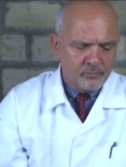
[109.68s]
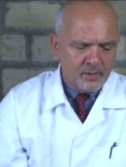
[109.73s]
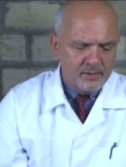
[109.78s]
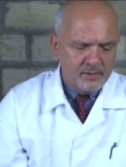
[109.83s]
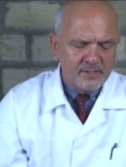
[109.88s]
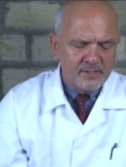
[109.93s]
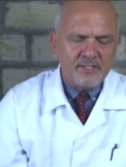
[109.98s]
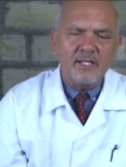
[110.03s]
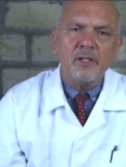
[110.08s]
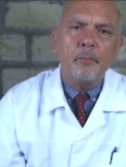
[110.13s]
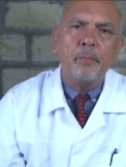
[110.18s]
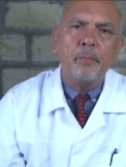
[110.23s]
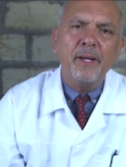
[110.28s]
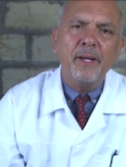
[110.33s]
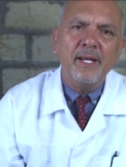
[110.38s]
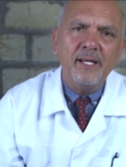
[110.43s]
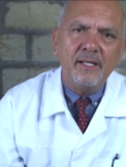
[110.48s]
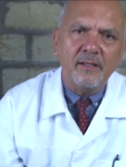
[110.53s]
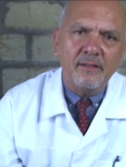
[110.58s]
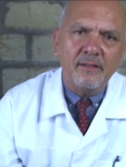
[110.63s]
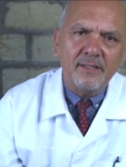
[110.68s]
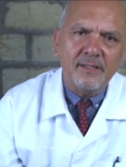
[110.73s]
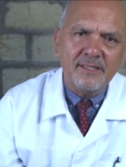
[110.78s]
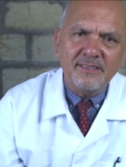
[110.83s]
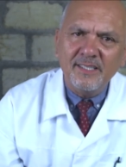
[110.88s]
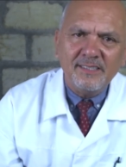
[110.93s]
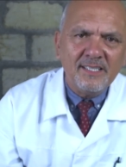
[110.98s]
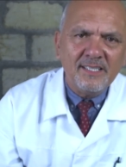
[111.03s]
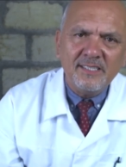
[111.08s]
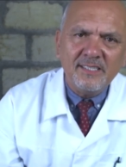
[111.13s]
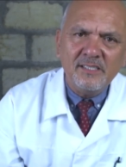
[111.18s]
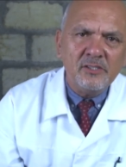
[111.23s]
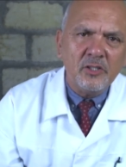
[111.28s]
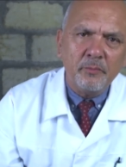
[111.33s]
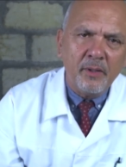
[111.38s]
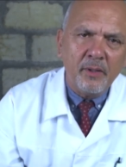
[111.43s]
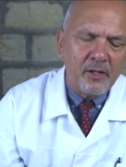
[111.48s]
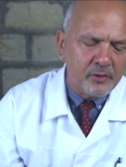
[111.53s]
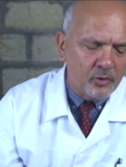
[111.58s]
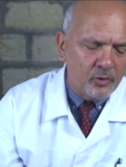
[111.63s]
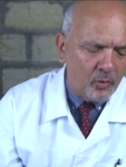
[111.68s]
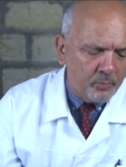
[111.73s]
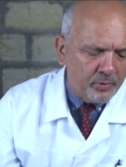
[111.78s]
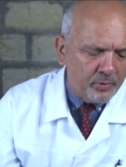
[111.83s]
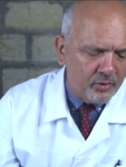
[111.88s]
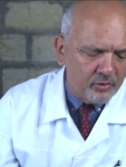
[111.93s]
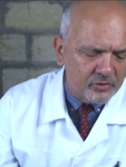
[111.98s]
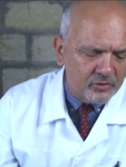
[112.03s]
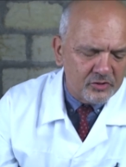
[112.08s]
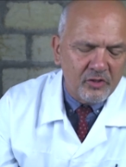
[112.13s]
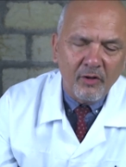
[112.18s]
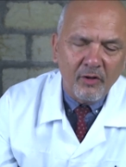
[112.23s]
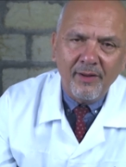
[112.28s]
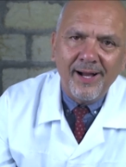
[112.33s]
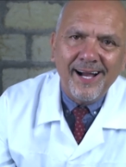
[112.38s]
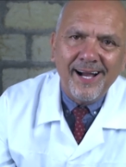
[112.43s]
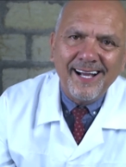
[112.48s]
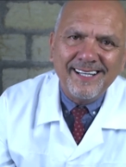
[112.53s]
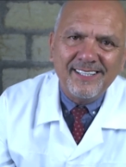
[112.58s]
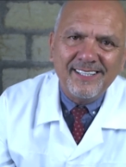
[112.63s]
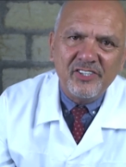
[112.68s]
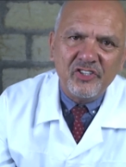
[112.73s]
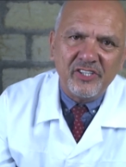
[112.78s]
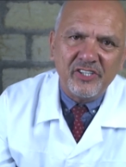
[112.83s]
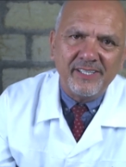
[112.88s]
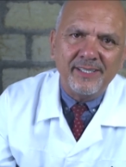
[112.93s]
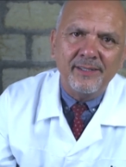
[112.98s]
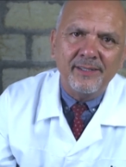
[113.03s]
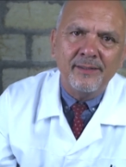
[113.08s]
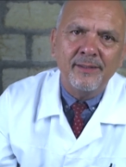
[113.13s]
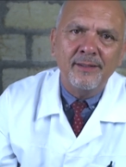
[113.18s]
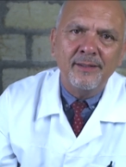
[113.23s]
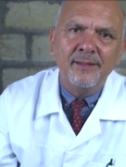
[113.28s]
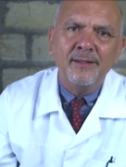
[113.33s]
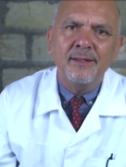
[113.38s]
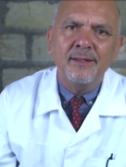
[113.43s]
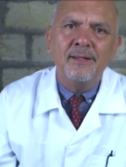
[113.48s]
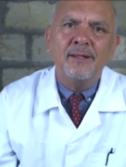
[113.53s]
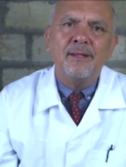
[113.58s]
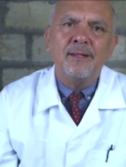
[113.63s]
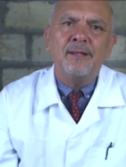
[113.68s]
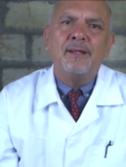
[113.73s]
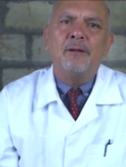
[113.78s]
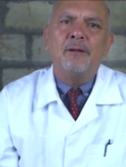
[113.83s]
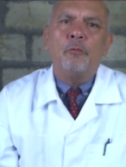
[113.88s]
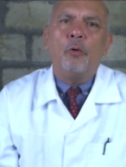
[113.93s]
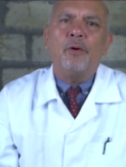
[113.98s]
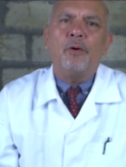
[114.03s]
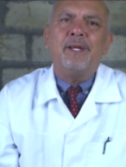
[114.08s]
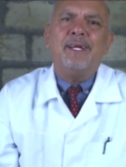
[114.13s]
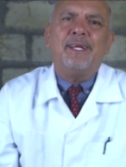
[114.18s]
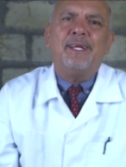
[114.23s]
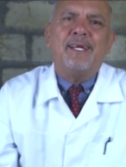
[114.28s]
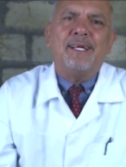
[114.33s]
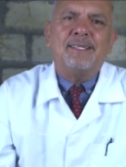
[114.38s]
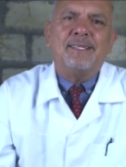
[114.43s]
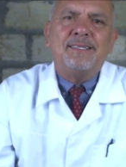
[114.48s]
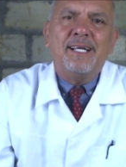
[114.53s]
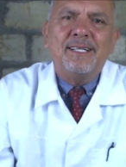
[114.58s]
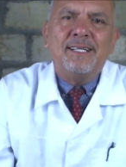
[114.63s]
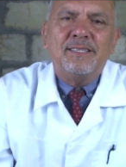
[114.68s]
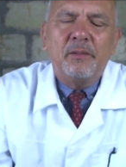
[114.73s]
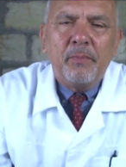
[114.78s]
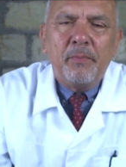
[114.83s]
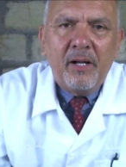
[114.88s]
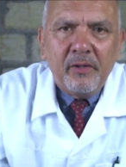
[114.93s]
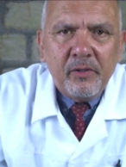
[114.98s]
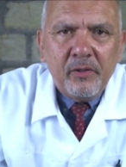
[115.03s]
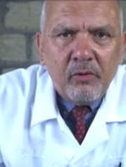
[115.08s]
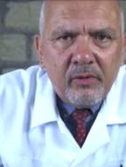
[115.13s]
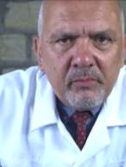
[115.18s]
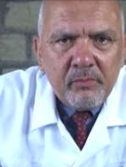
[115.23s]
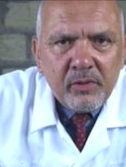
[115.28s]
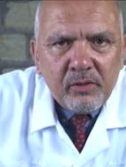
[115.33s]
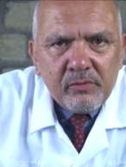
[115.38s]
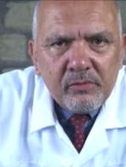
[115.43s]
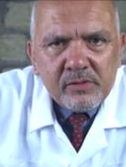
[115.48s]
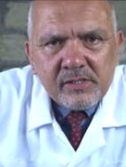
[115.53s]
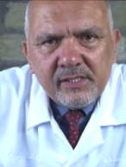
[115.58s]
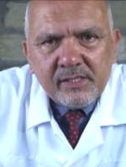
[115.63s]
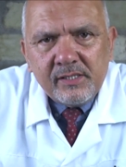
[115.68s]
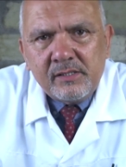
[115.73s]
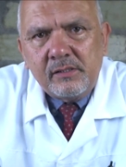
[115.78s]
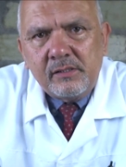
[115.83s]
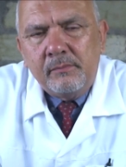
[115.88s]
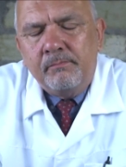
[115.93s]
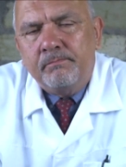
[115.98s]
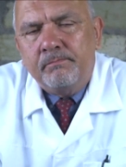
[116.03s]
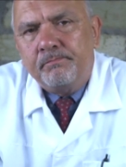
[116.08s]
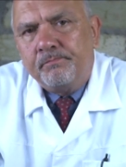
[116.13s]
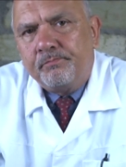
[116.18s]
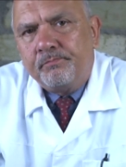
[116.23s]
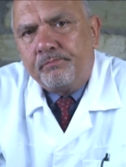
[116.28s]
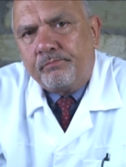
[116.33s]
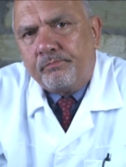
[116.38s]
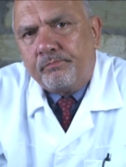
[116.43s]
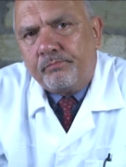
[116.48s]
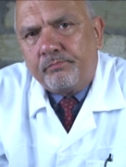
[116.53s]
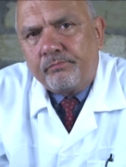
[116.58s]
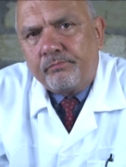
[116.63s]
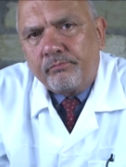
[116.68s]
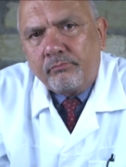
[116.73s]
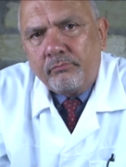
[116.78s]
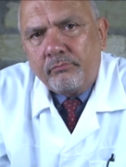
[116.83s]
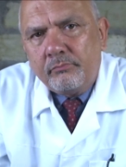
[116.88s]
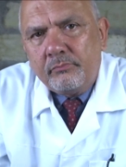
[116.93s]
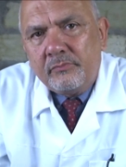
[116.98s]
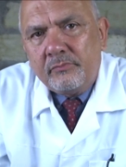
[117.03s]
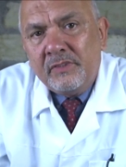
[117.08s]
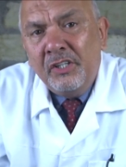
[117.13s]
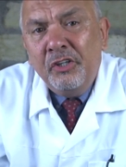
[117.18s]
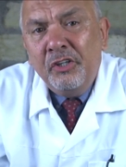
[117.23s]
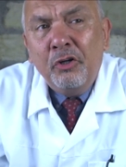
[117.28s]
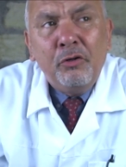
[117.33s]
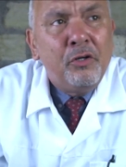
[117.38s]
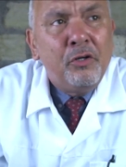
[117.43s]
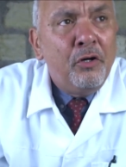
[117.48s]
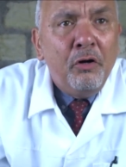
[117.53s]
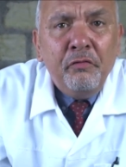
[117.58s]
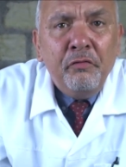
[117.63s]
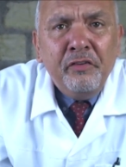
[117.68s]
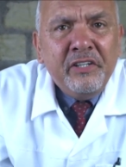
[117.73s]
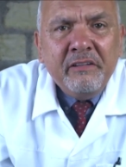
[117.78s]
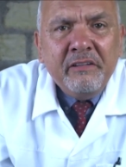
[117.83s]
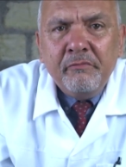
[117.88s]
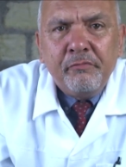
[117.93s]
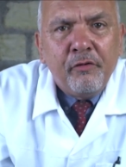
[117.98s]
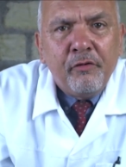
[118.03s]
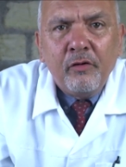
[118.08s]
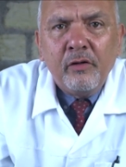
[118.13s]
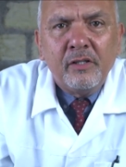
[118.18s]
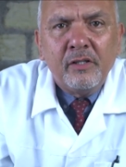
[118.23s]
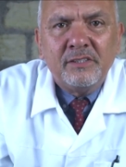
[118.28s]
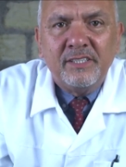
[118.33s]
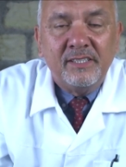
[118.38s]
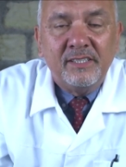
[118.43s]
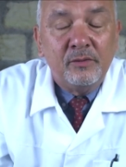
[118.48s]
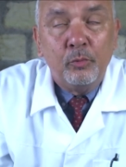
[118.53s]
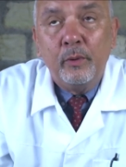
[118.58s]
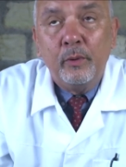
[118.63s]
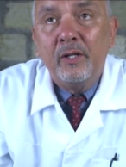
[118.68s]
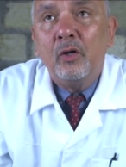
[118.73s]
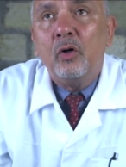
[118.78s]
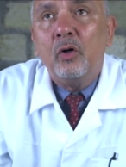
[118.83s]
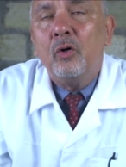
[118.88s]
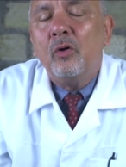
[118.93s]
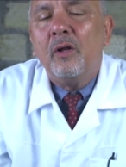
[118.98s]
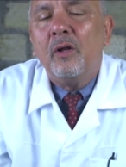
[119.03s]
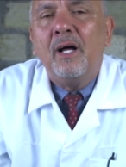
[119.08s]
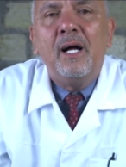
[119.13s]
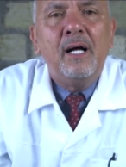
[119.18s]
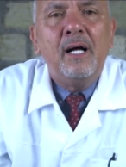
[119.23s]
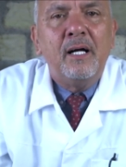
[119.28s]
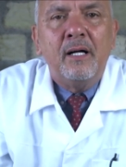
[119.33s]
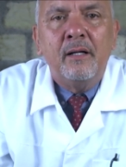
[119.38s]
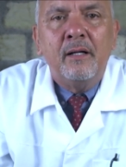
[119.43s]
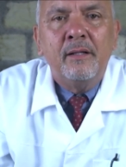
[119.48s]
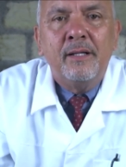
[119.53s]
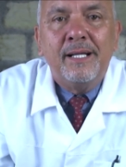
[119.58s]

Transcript: You see, the penis, this isn't about your personal hygiene. What it is, it's about your immune system. You're covered in funguses. We all are.